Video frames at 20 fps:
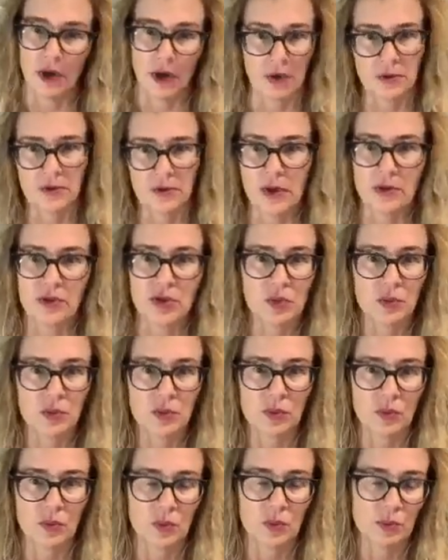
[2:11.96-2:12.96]

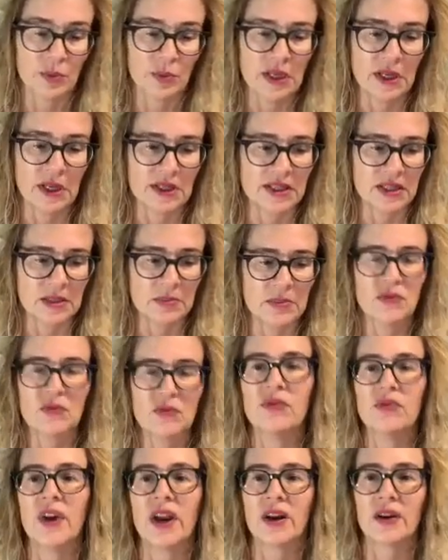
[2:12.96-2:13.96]
social media seems
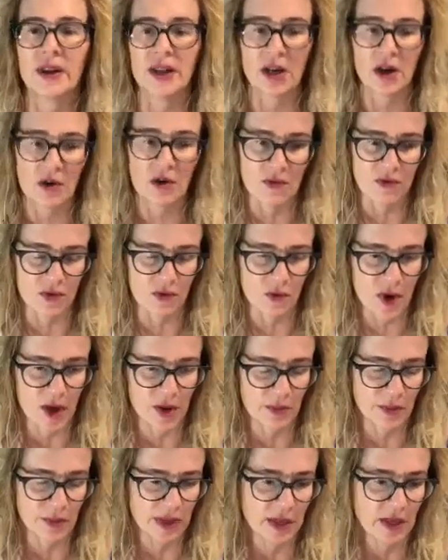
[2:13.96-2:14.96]
very
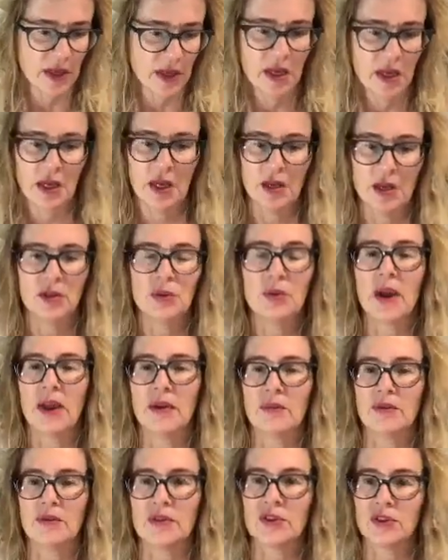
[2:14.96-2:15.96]
overwhelming. You
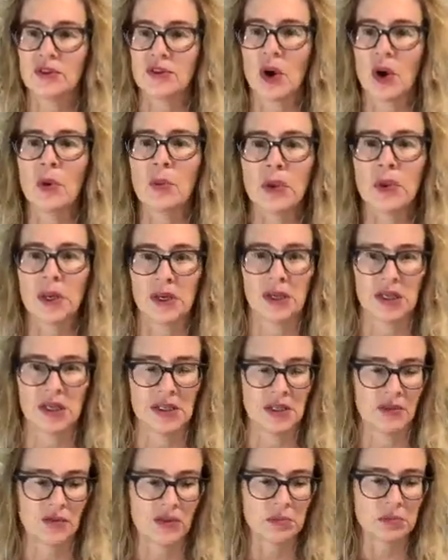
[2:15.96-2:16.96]
have so many
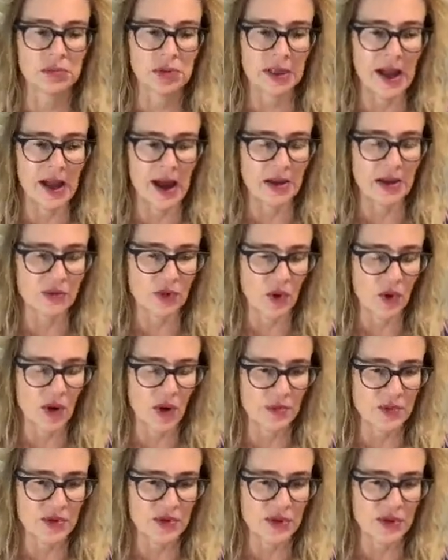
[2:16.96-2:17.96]
different
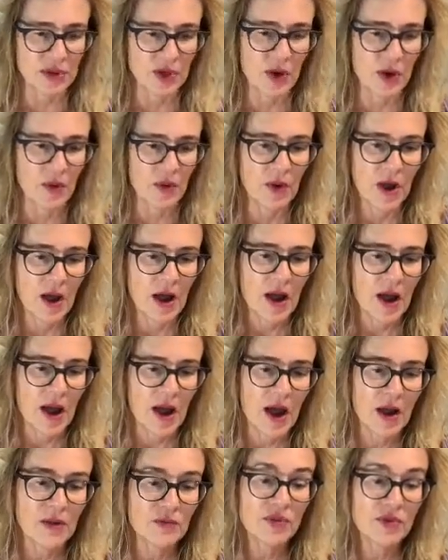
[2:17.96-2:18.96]
platforms.
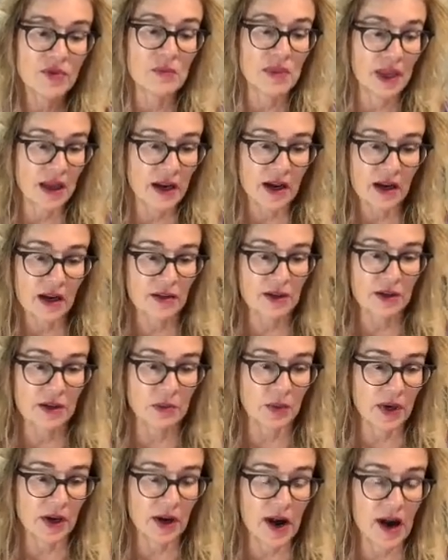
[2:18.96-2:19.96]
I'm from the era
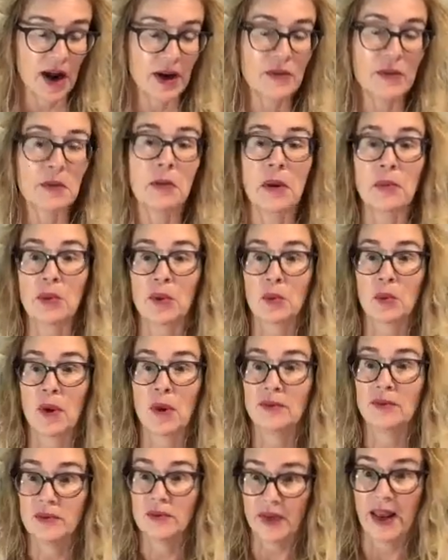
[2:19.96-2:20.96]
where I remember
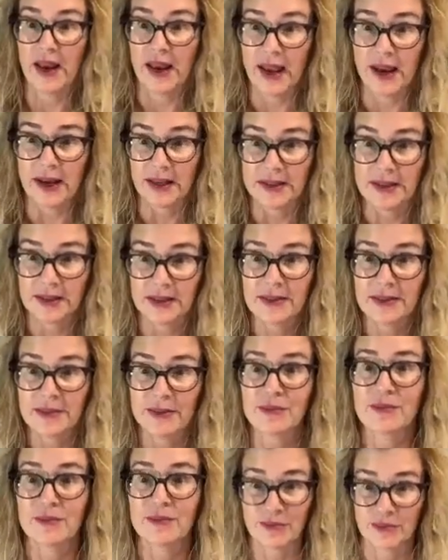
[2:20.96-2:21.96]
when FedEx
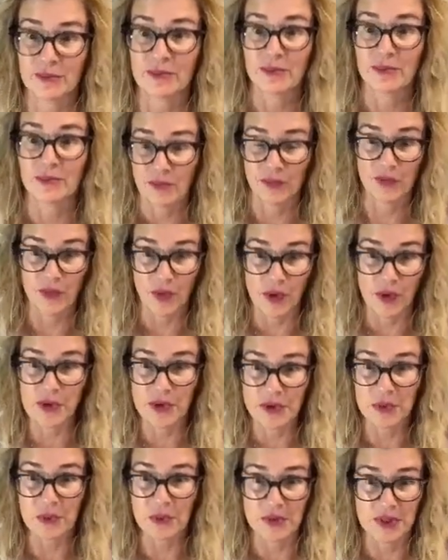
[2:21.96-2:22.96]

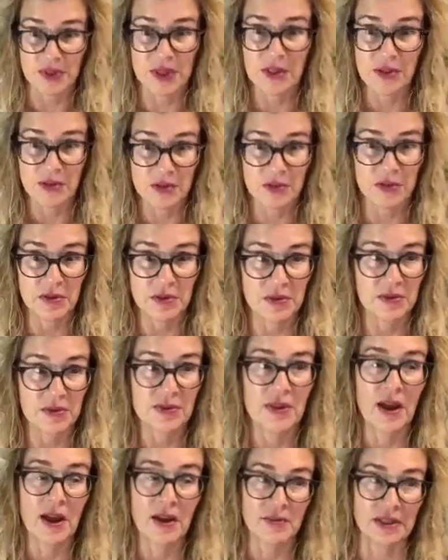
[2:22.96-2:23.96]
first was introduced,
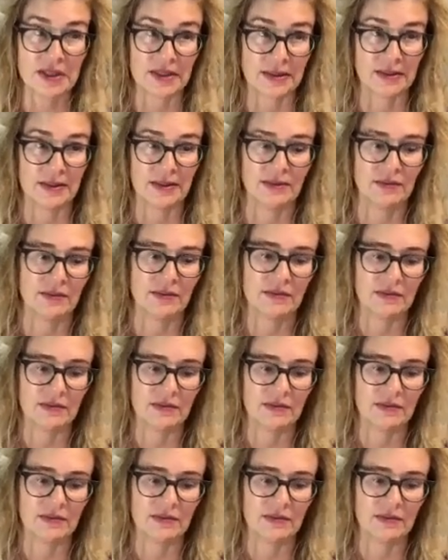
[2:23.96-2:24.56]
obviously